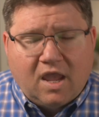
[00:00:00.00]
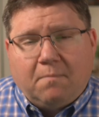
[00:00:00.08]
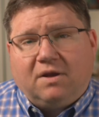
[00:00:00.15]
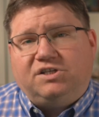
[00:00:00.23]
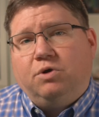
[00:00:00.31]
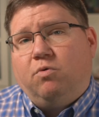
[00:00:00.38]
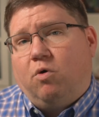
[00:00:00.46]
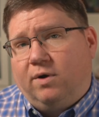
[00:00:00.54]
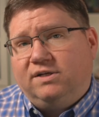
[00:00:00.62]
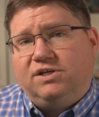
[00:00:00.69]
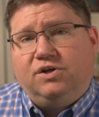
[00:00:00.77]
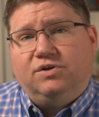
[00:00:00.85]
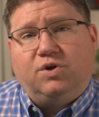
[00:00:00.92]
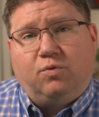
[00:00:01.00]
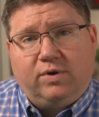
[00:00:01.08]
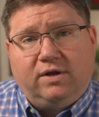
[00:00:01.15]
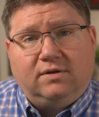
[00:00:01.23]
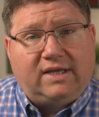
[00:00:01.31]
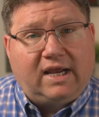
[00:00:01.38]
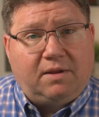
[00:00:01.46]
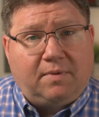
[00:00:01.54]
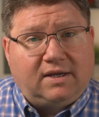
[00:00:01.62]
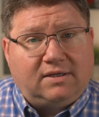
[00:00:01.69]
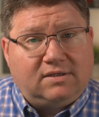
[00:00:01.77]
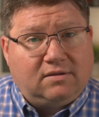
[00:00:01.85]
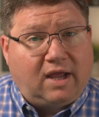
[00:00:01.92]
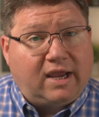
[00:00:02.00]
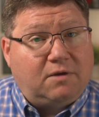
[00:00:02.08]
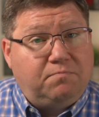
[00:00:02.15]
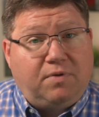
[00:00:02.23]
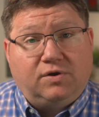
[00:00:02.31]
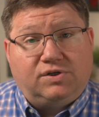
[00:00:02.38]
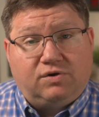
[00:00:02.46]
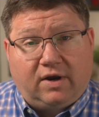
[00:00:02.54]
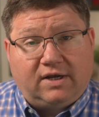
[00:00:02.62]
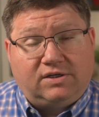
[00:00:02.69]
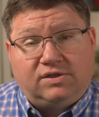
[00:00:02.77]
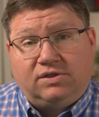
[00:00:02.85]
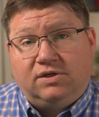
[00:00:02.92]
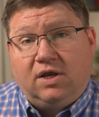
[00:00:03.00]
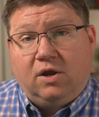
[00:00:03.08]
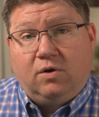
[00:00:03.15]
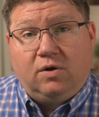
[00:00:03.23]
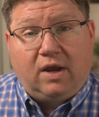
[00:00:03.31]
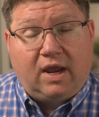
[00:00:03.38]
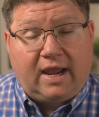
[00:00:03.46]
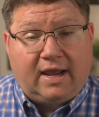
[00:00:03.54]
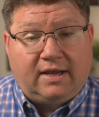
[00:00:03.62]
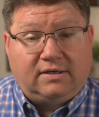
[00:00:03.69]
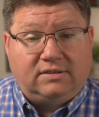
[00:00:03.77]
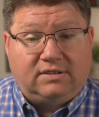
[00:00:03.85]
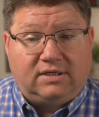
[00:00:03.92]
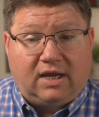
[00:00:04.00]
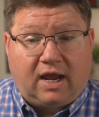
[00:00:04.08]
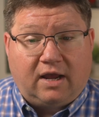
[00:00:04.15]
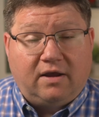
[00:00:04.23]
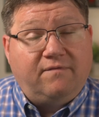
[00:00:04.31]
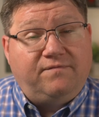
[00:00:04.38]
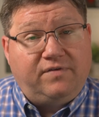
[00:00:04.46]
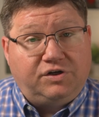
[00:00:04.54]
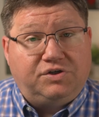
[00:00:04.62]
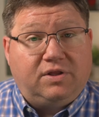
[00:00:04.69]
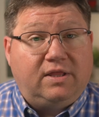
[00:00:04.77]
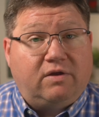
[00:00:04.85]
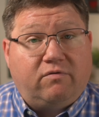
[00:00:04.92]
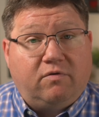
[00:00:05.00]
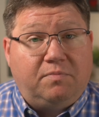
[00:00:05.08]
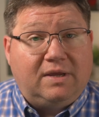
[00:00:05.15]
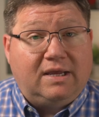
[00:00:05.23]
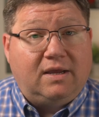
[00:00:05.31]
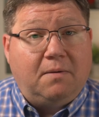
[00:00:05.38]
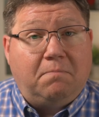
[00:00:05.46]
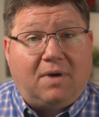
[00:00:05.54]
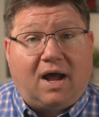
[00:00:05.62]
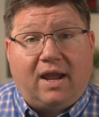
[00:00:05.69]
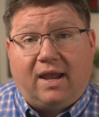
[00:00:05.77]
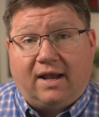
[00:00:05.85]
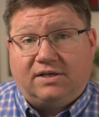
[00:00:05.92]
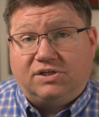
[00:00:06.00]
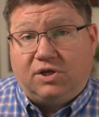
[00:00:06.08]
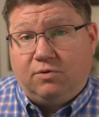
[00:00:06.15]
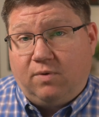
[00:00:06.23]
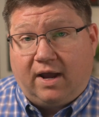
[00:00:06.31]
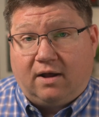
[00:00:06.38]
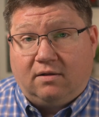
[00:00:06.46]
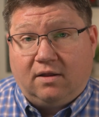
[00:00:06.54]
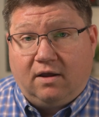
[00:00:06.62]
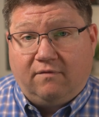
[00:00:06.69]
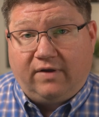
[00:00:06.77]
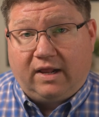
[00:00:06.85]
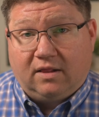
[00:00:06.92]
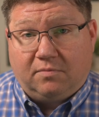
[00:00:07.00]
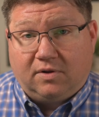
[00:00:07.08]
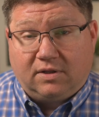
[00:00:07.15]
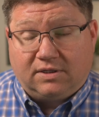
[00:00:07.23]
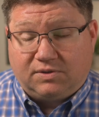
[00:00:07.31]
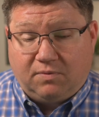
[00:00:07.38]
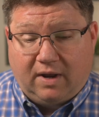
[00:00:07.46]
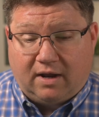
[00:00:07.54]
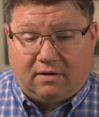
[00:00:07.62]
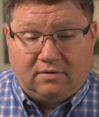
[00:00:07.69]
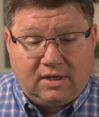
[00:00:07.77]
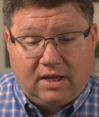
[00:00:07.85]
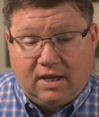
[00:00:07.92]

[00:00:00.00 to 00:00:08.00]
But you will want to use a real database like Postgres, and eventually there will be MySQL available as well.